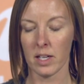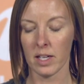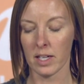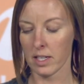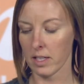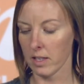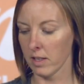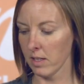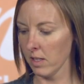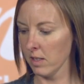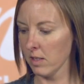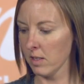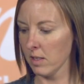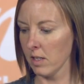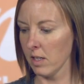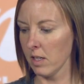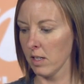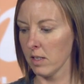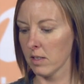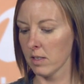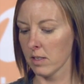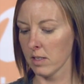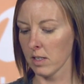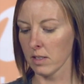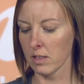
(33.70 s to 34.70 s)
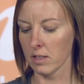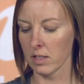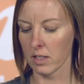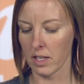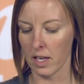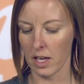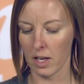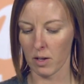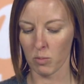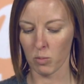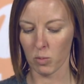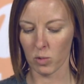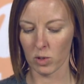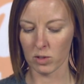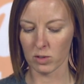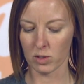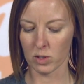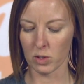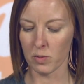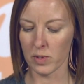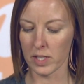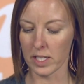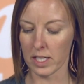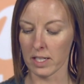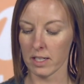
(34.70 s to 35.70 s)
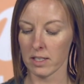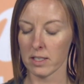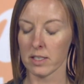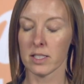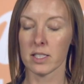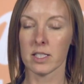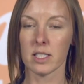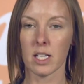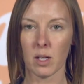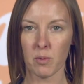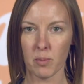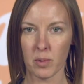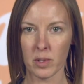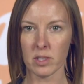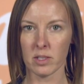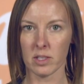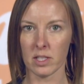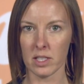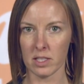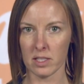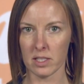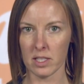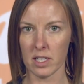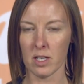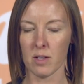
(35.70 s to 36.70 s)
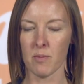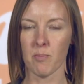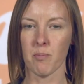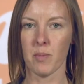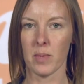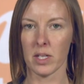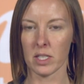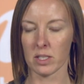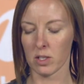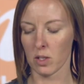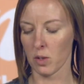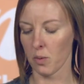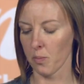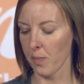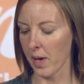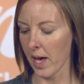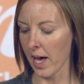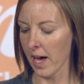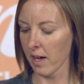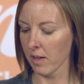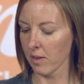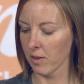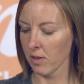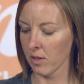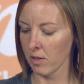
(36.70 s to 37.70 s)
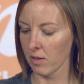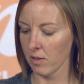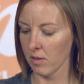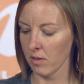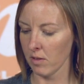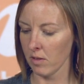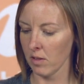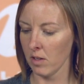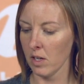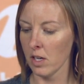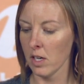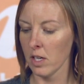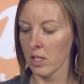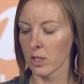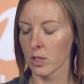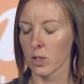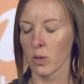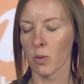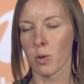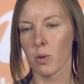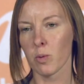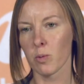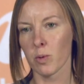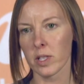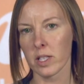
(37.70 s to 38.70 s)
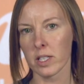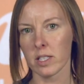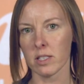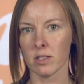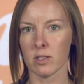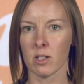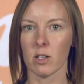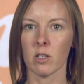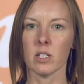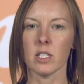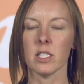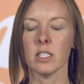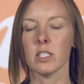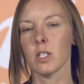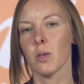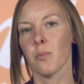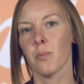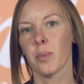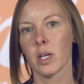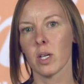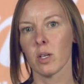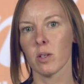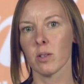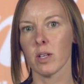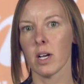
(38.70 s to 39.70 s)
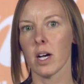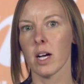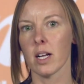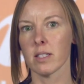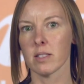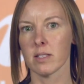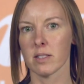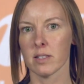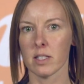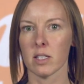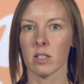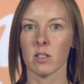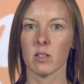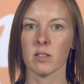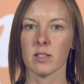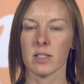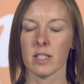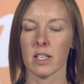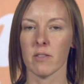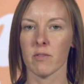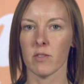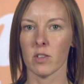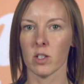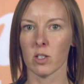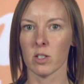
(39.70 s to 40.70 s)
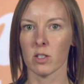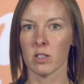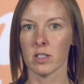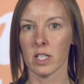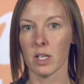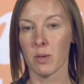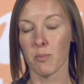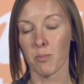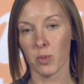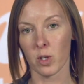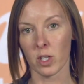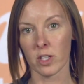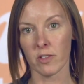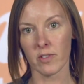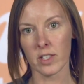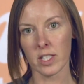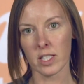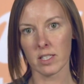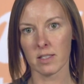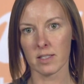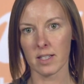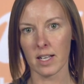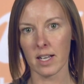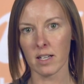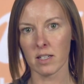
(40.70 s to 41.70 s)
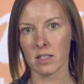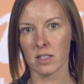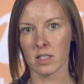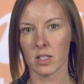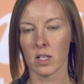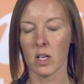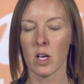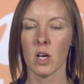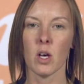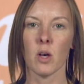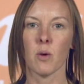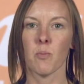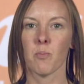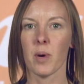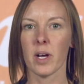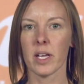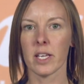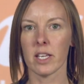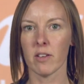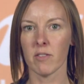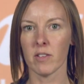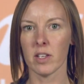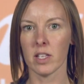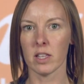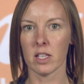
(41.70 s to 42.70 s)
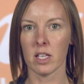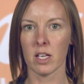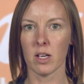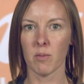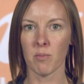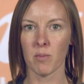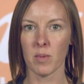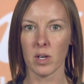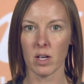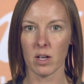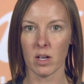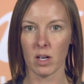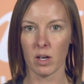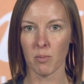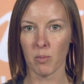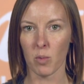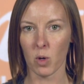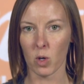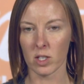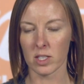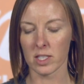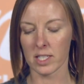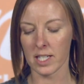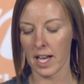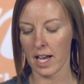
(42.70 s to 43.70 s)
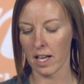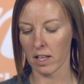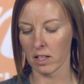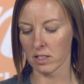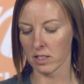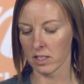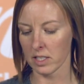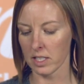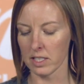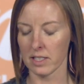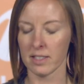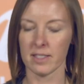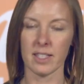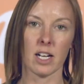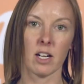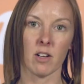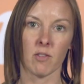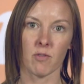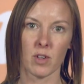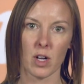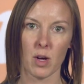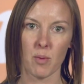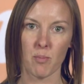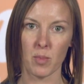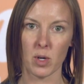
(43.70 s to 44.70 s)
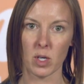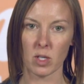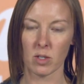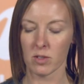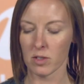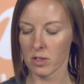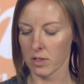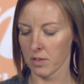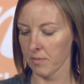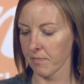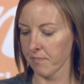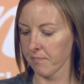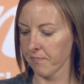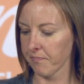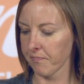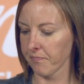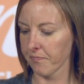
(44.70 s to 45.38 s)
And in this instance, again, we're doing double-digit mental math. So we're really starting to build on skills they've learned in previous decks by giving them a more challenging set of numbers.